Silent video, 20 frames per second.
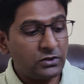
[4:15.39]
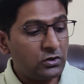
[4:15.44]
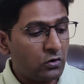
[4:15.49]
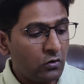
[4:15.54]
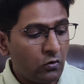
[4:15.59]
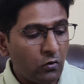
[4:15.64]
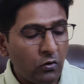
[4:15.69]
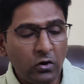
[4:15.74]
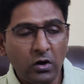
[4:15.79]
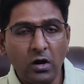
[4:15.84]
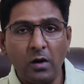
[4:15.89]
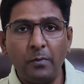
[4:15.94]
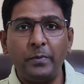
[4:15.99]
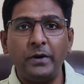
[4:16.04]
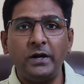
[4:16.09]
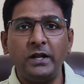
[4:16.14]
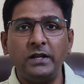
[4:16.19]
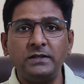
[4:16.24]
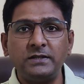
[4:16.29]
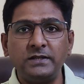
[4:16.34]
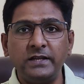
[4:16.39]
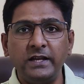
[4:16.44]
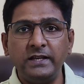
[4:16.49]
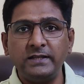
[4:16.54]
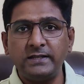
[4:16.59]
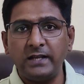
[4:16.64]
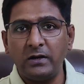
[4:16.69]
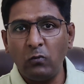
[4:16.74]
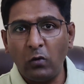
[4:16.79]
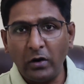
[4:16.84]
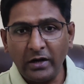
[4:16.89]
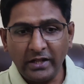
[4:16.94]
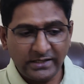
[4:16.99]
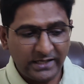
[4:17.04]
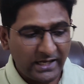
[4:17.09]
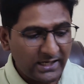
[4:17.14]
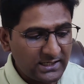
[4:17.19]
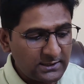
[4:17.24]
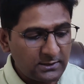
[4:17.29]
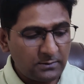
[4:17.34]
the core competencies, and what is
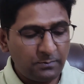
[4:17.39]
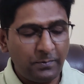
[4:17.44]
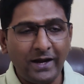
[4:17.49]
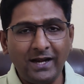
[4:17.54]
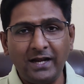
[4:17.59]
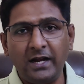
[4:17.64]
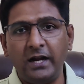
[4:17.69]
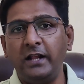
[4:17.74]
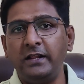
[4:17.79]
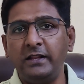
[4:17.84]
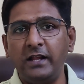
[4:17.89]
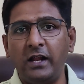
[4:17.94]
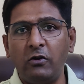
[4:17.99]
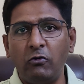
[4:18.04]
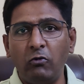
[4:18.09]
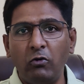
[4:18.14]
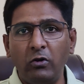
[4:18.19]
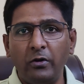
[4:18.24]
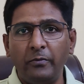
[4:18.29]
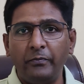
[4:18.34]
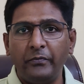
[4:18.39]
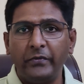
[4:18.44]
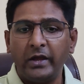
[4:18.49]
expected in that role.